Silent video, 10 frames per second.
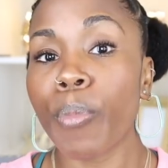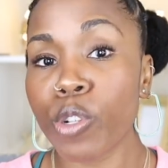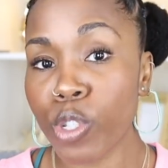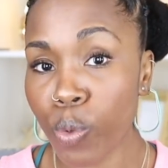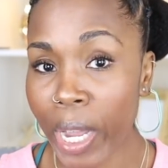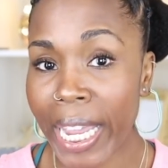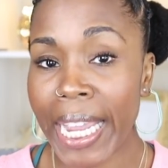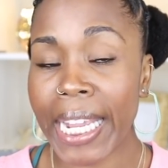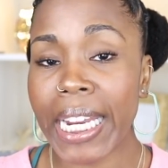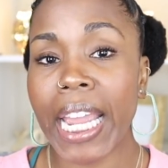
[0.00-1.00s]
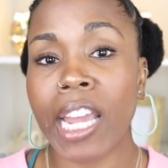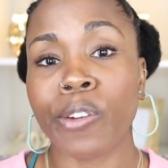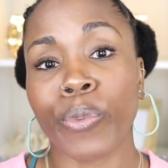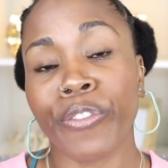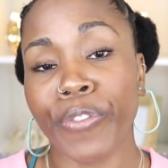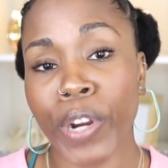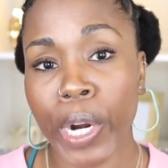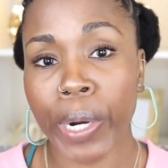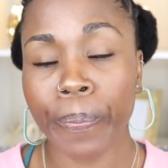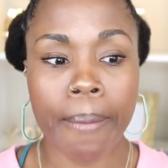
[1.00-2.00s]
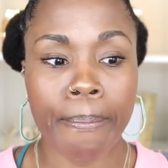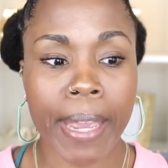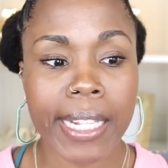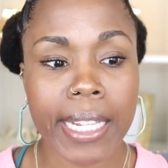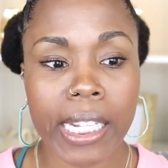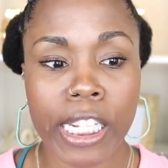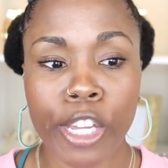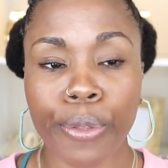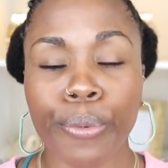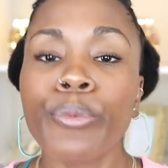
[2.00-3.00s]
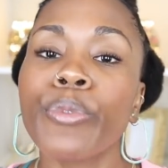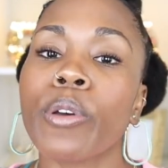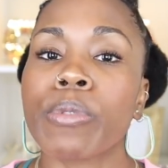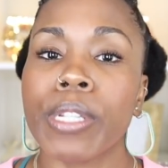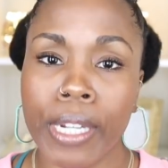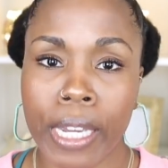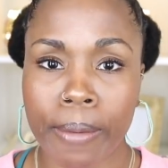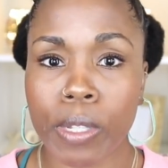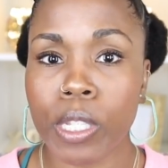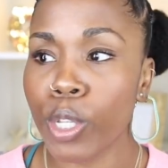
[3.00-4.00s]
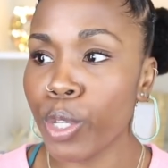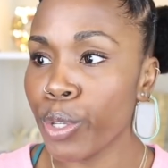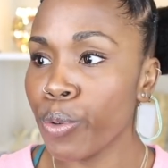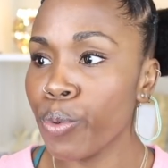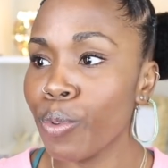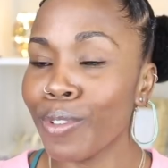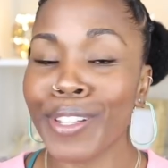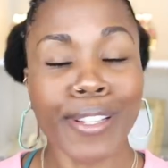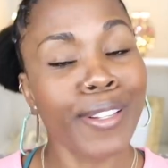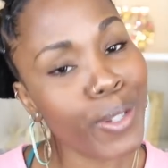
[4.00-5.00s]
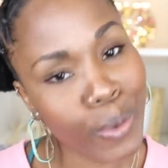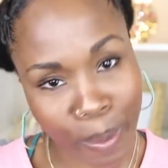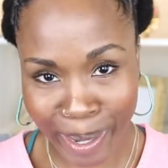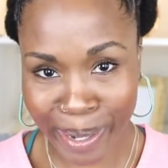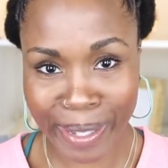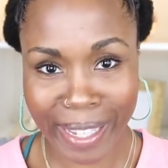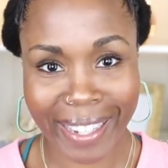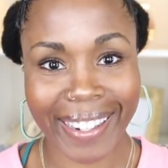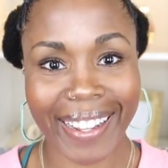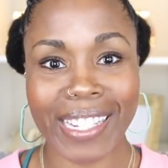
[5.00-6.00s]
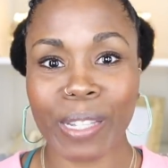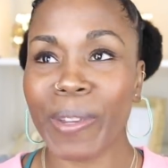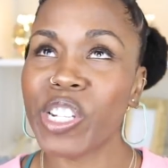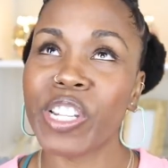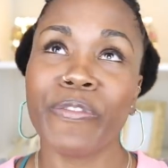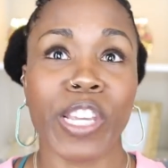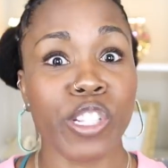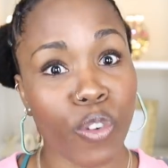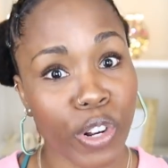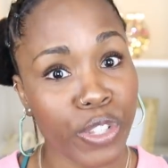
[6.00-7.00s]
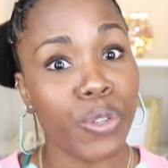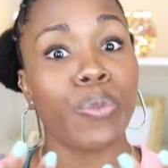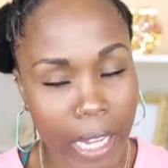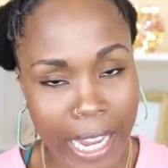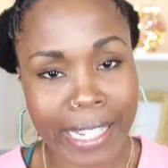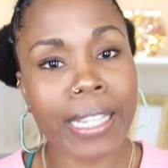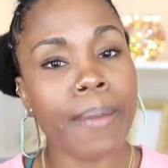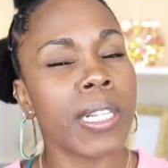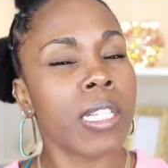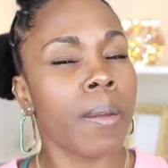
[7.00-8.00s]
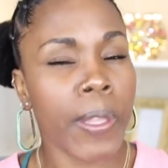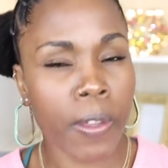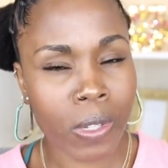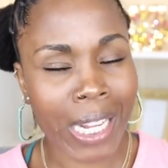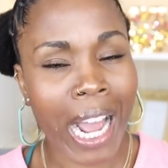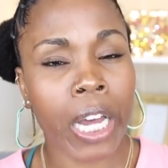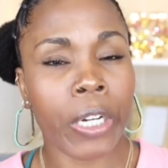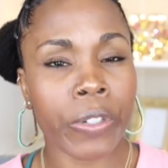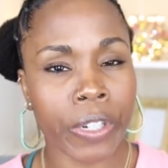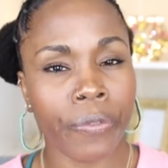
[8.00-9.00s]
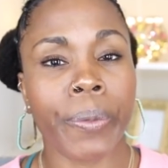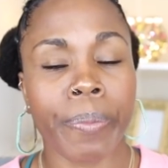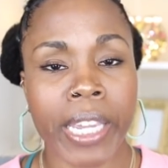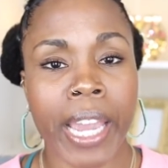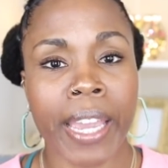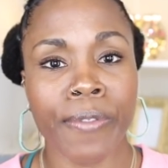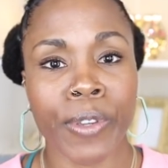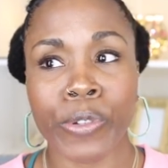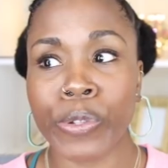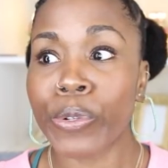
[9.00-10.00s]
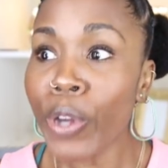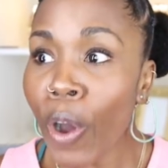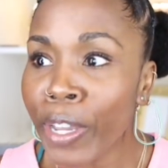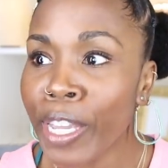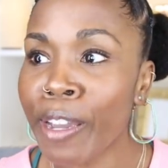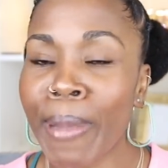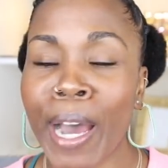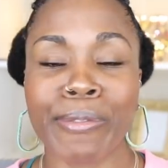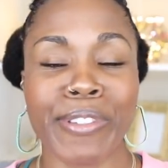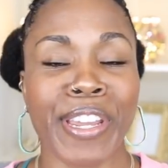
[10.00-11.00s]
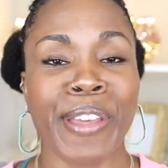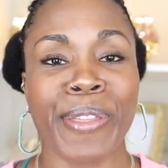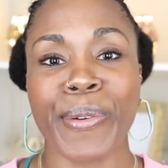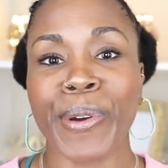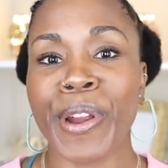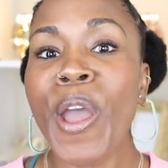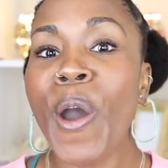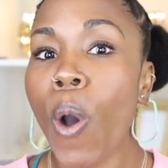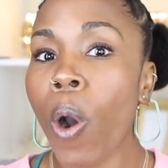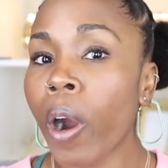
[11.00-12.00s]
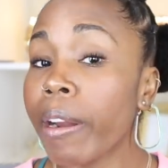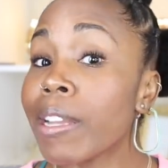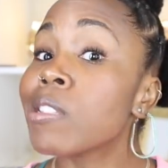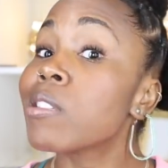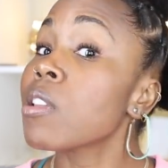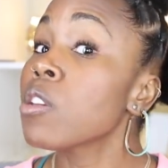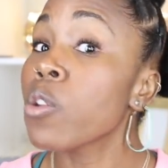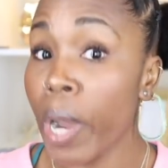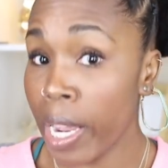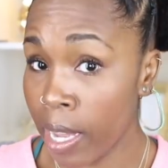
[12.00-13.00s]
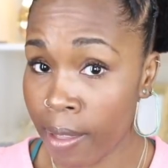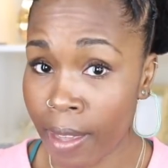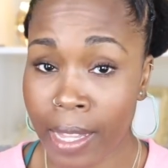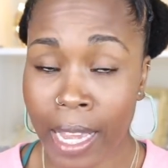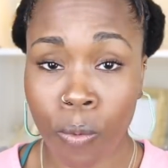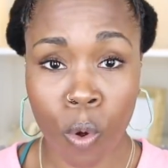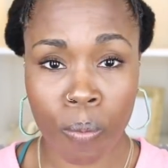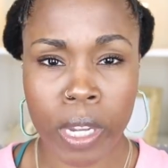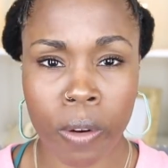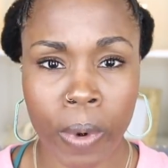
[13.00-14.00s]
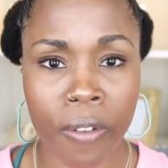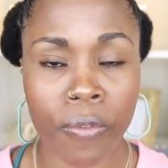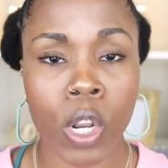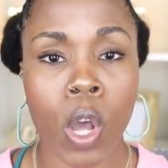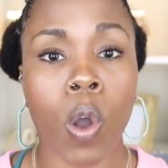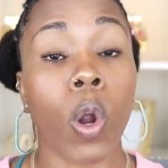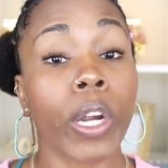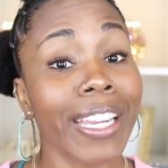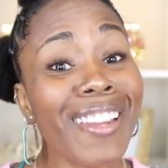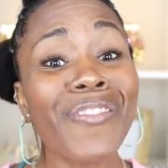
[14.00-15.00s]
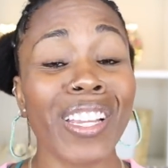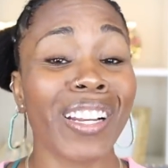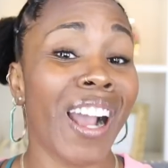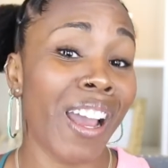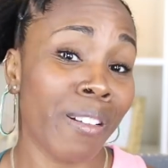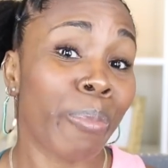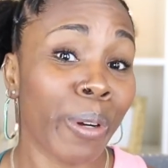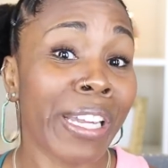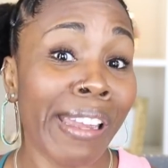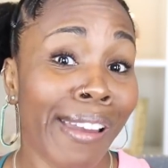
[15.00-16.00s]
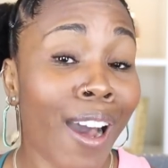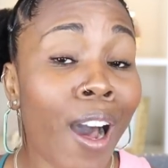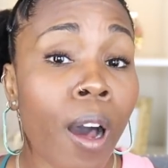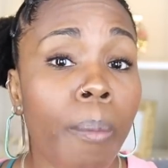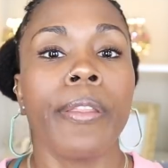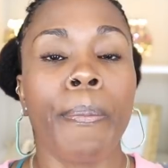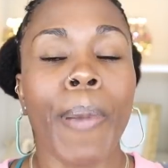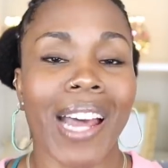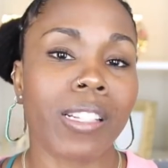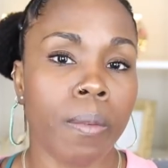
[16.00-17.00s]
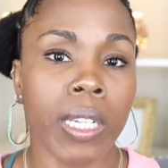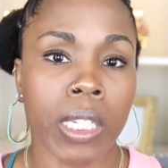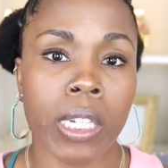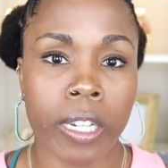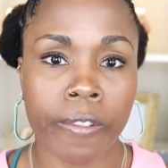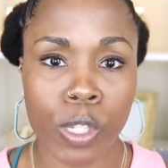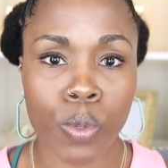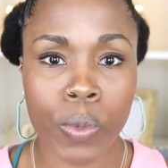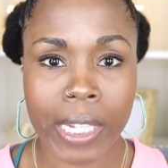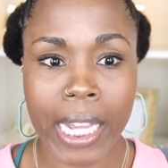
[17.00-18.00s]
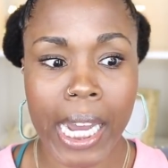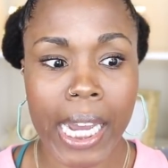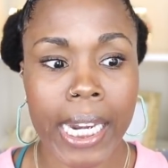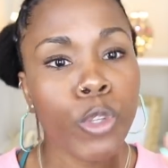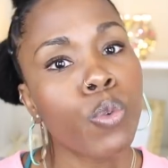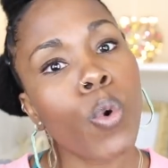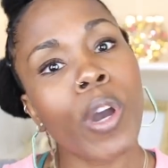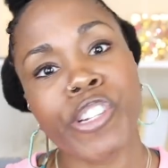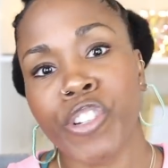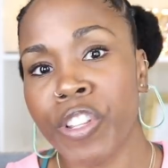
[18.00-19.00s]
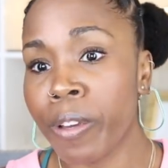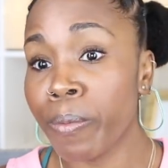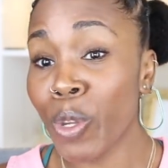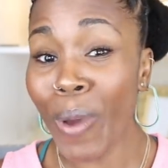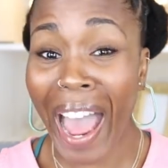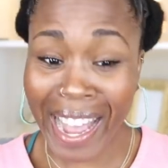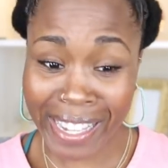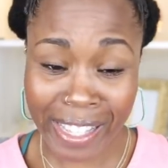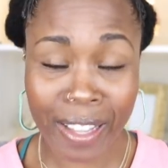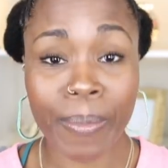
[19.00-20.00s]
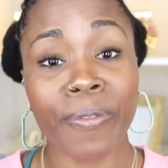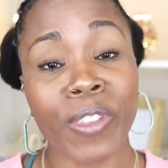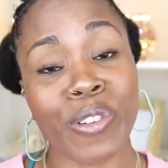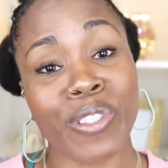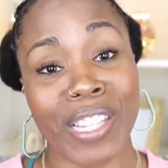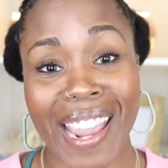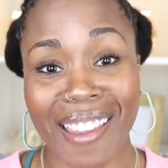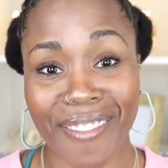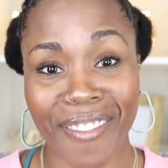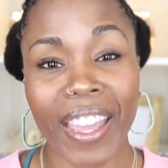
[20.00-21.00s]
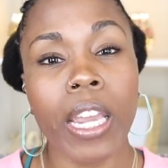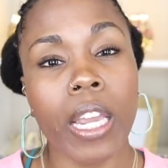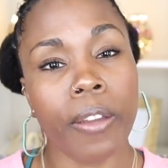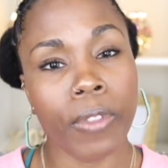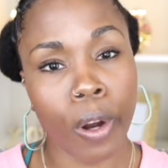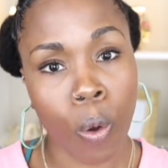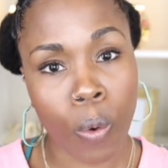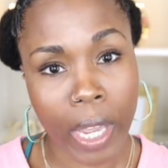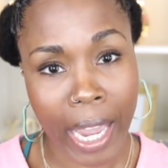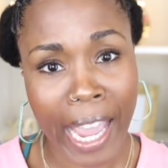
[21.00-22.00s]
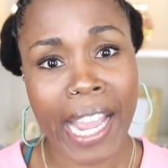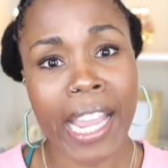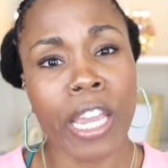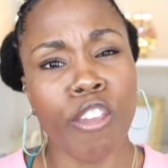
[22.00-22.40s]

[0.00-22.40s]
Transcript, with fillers: persuade, and refer. And basically through those steps, you listen to a person, especially if they start to exhibit some of those odd or different behaviors or talking about death or are insinuating that they won't be around for long or even kind of bringing up the possibility of suicide. You question them, you ask them if they're safe if they're okay.